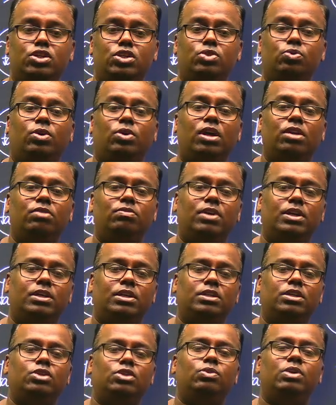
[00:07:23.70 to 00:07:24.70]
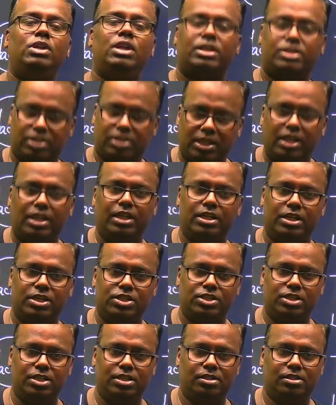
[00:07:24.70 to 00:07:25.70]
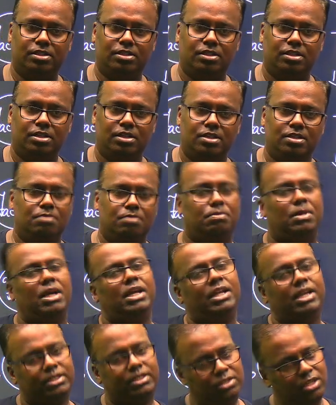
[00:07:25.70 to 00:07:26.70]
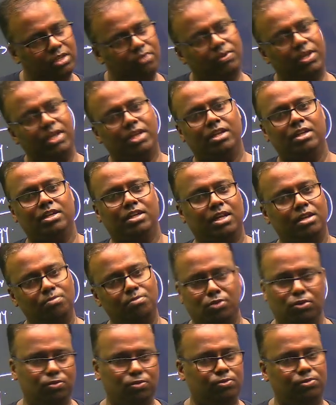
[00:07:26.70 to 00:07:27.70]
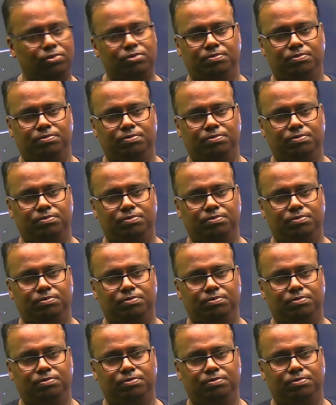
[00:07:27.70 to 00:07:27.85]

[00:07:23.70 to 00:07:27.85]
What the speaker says: convert it into electrical energy, my electric vehicle can move.